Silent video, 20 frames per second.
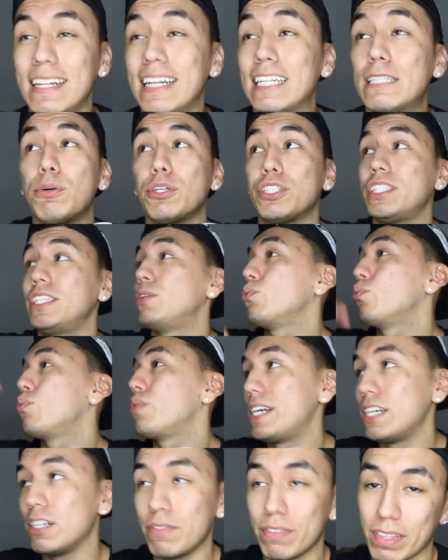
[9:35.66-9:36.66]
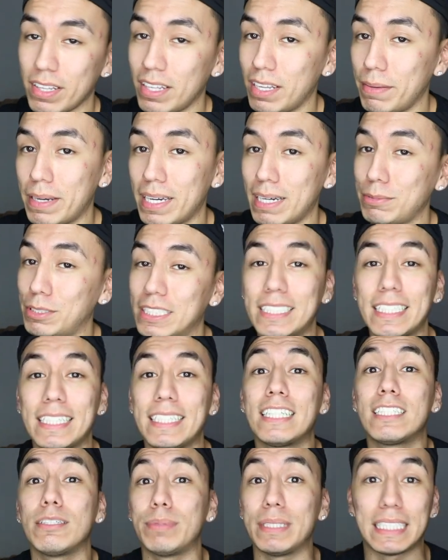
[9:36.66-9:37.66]
And that's pushing it way over the limit. I'm just saying
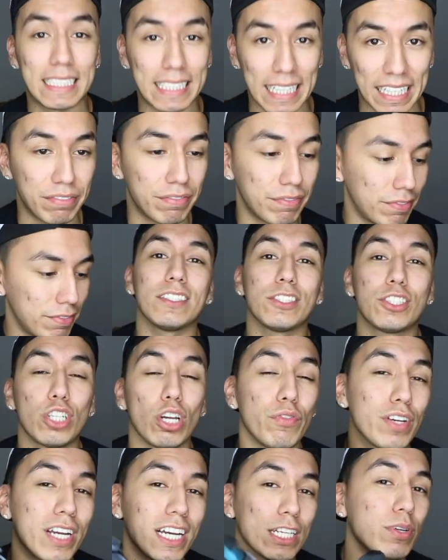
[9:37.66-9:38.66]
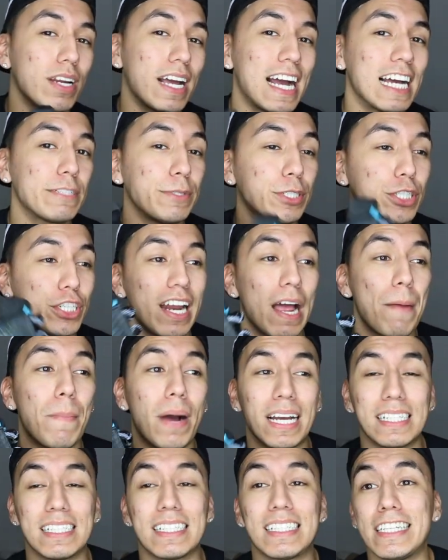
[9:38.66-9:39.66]
that to be safe. So if you guys were to ask me, should I
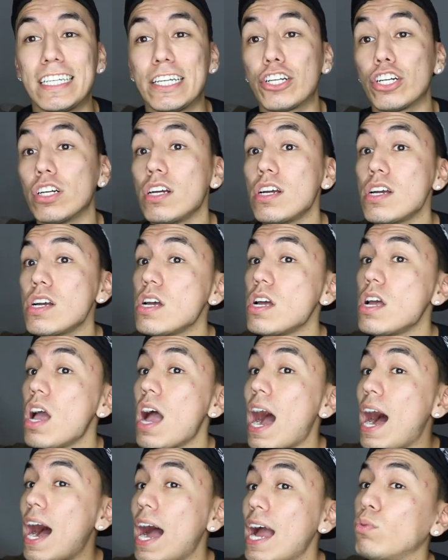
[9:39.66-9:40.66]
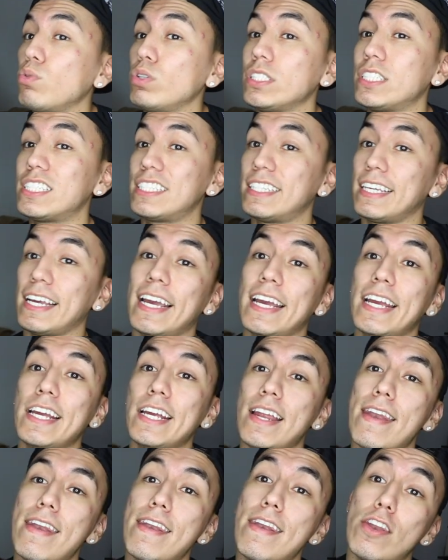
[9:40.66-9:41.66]
buy this sneaker? I would
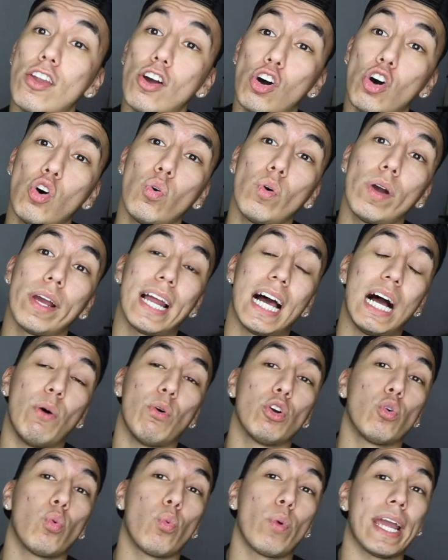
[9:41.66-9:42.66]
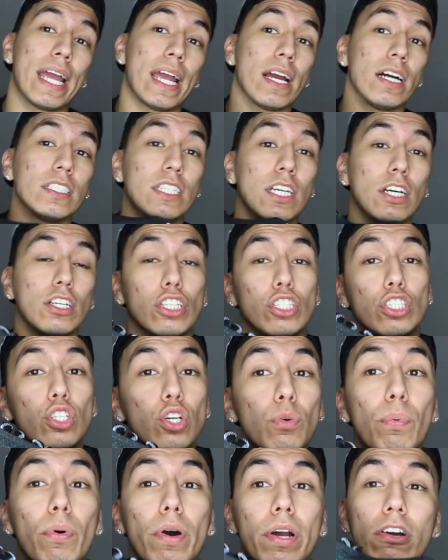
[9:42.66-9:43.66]
say no, and I would wait until the
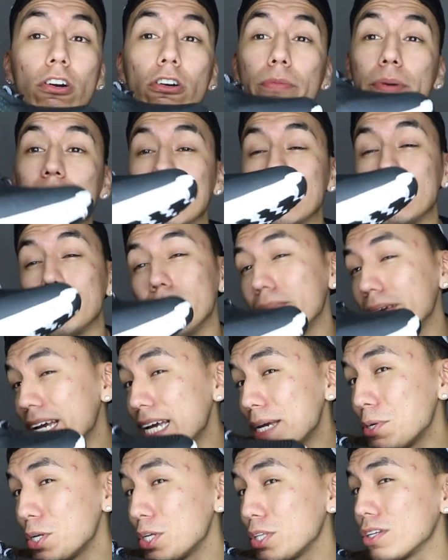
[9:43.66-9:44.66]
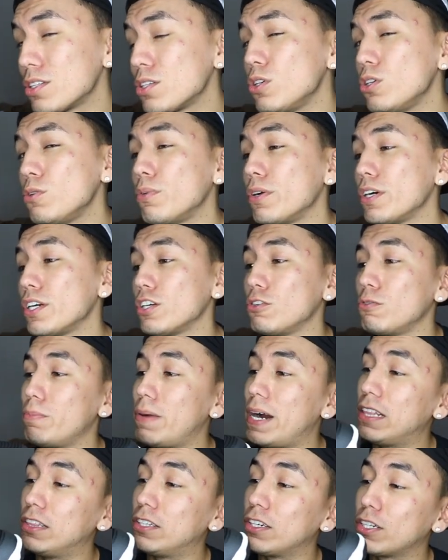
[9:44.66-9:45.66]
two point oh, because maybe the two point oh
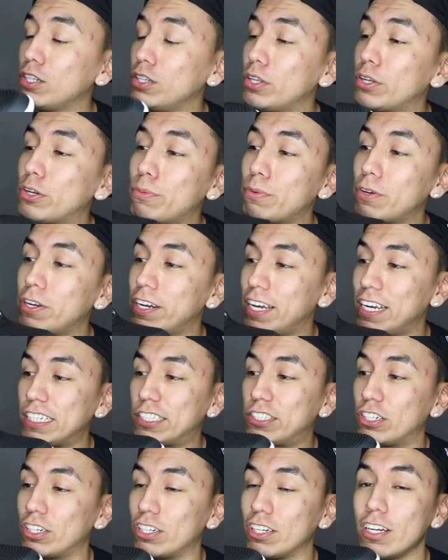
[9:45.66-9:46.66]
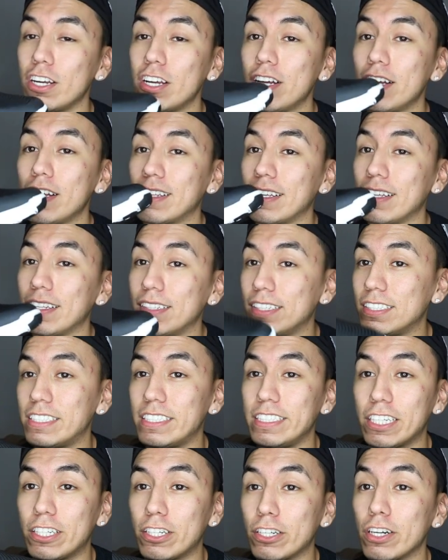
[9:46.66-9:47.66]
might look a little bit nicer than this
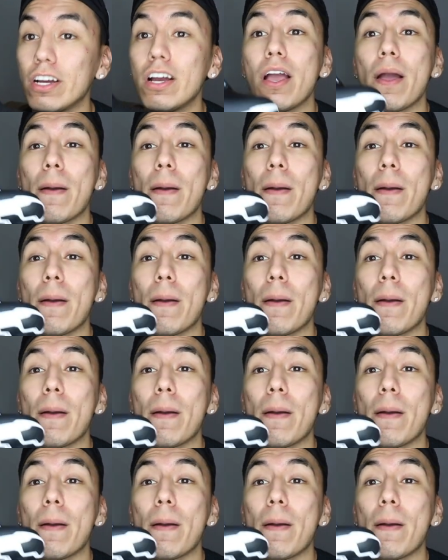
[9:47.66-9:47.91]
sneaker.